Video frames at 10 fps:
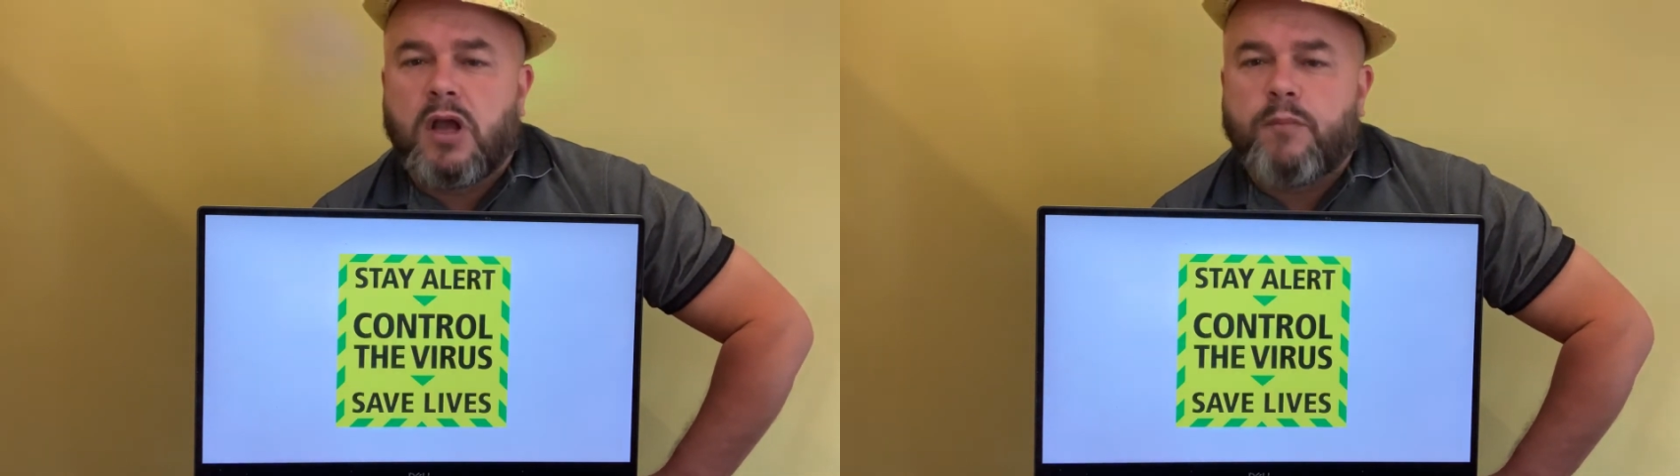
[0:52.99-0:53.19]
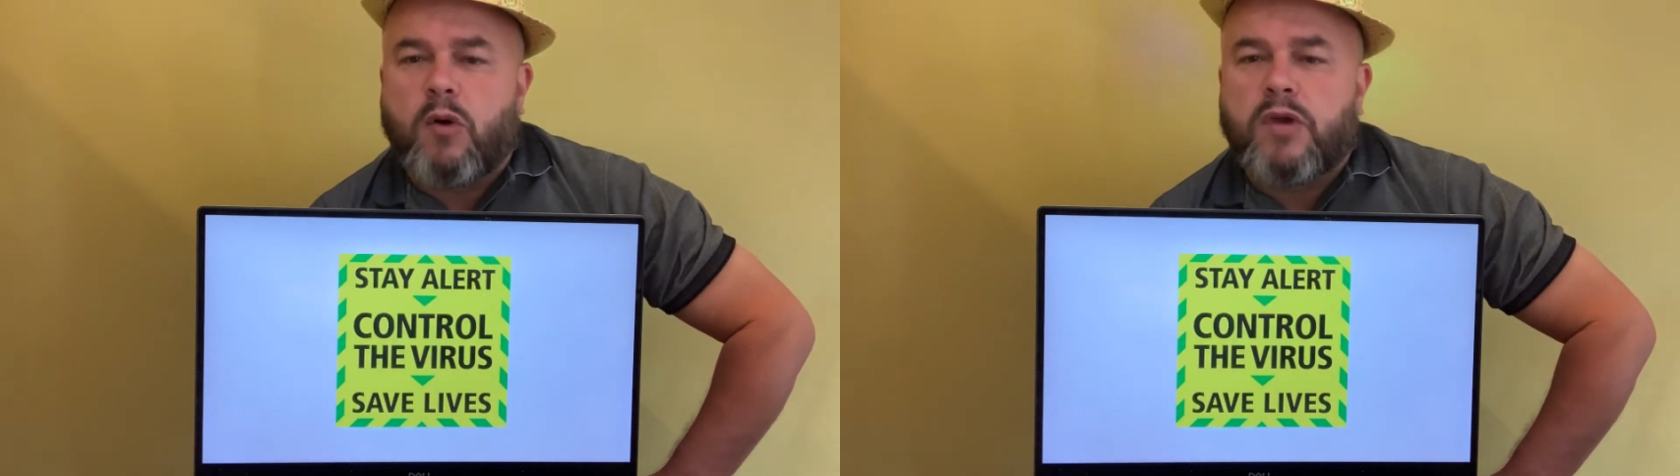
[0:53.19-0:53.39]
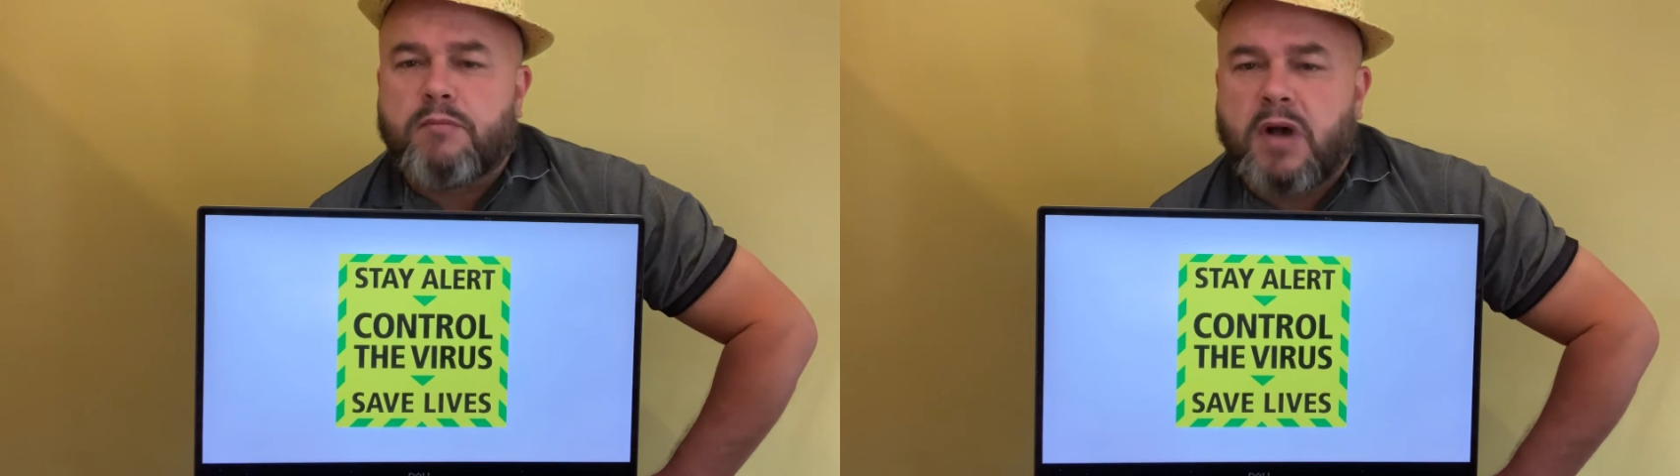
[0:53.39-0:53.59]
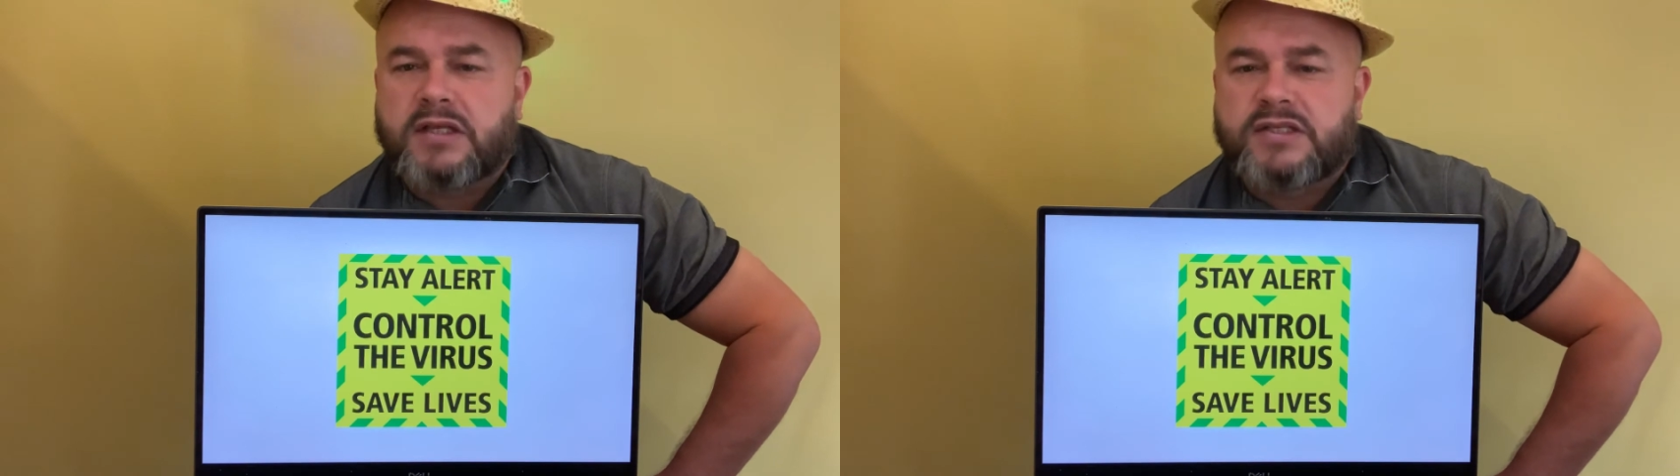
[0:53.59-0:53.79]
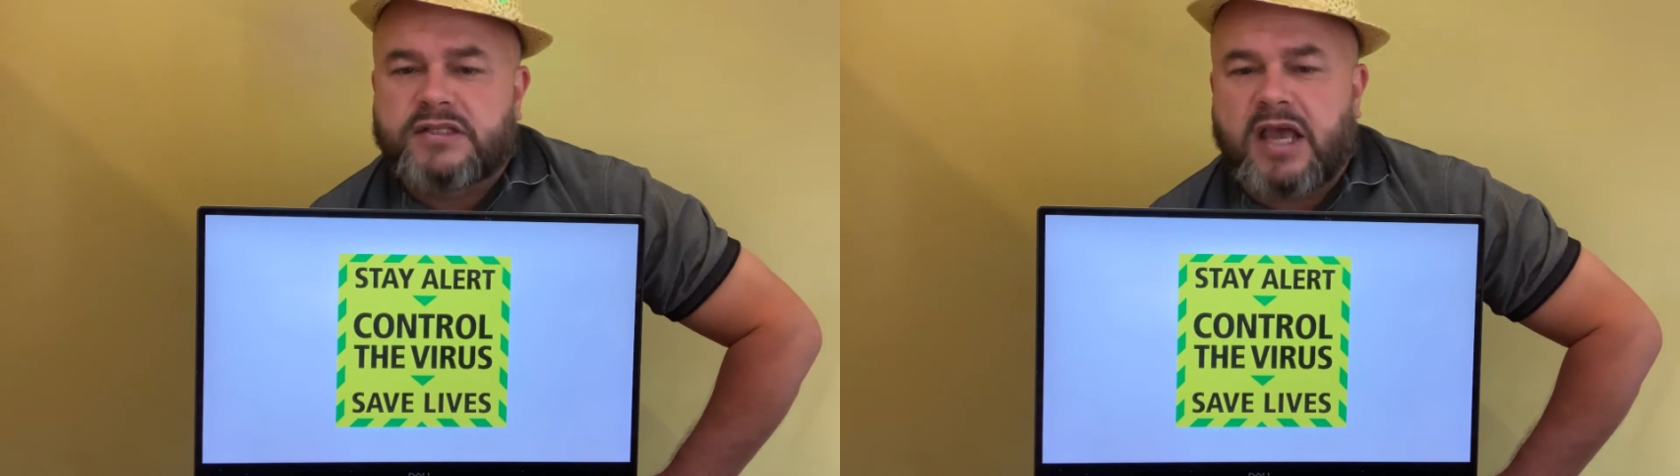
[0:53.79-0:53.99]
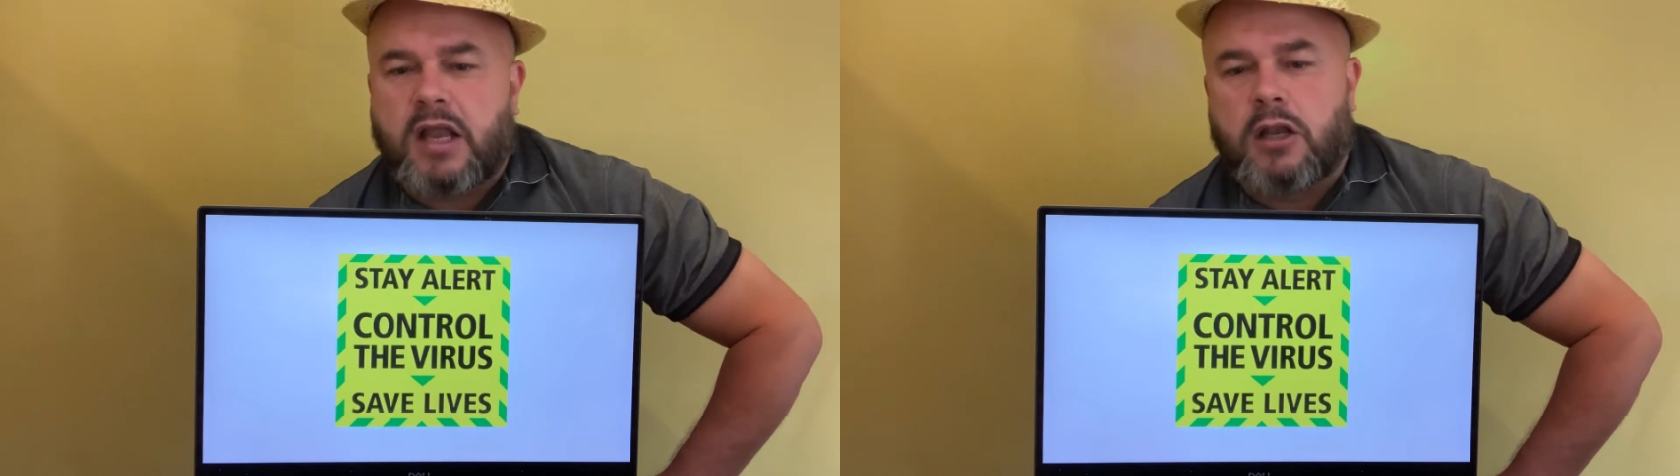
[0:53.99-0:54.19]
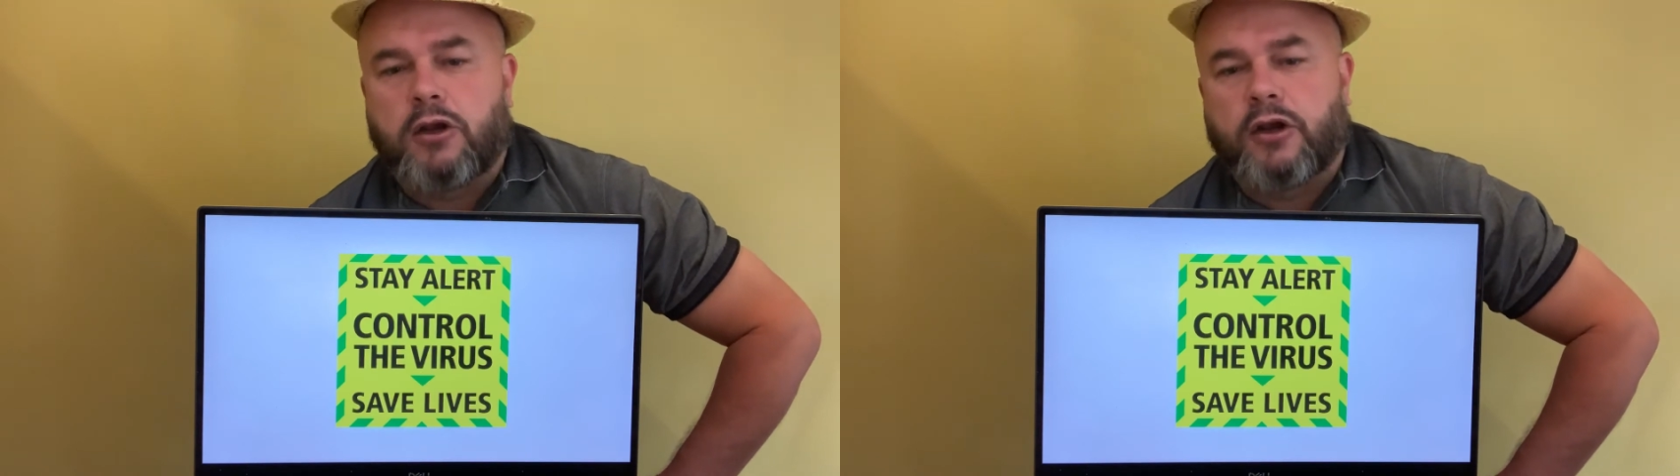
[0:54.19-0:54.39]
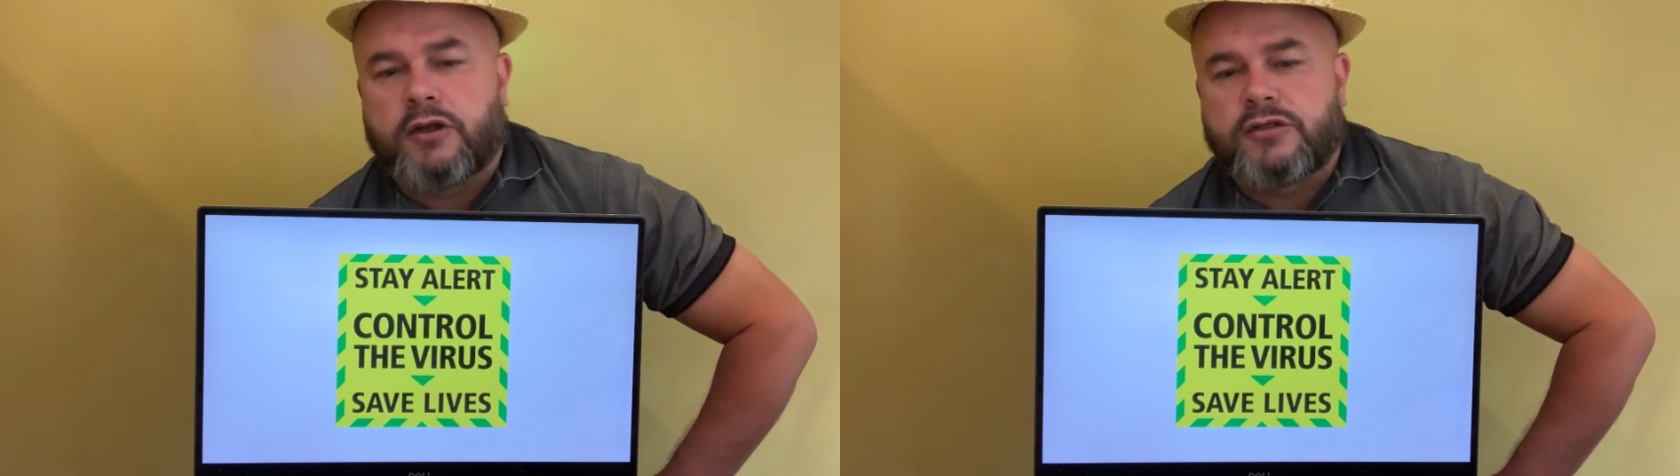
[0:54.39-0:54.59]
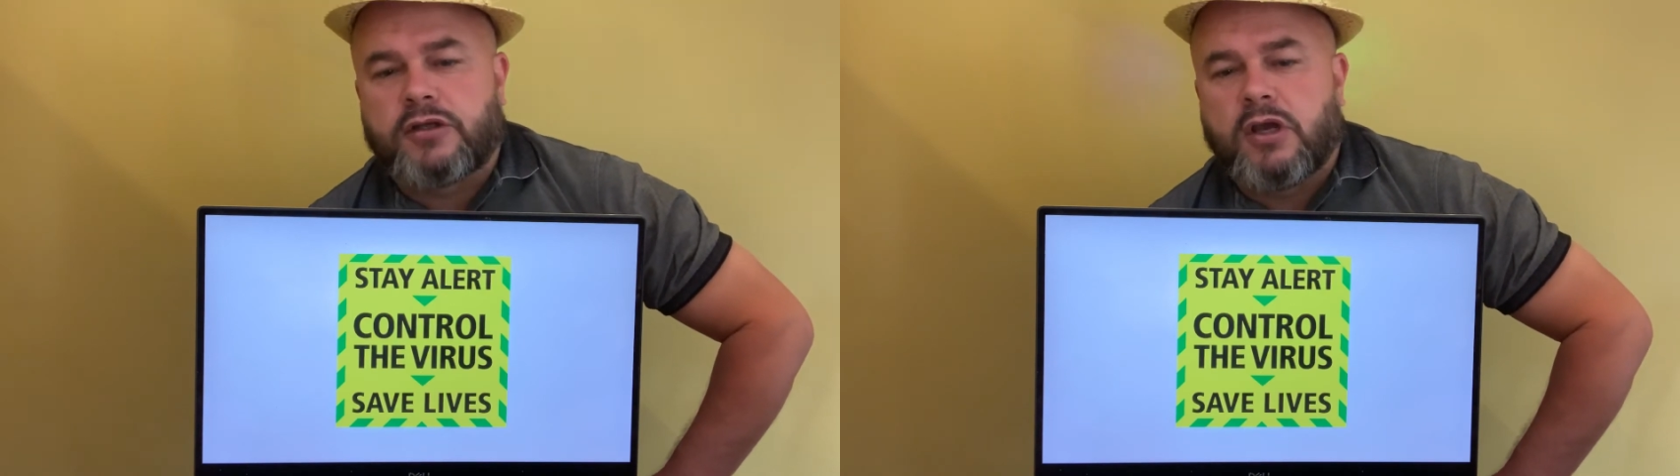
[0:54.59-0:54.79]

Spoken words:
but we must stay alert.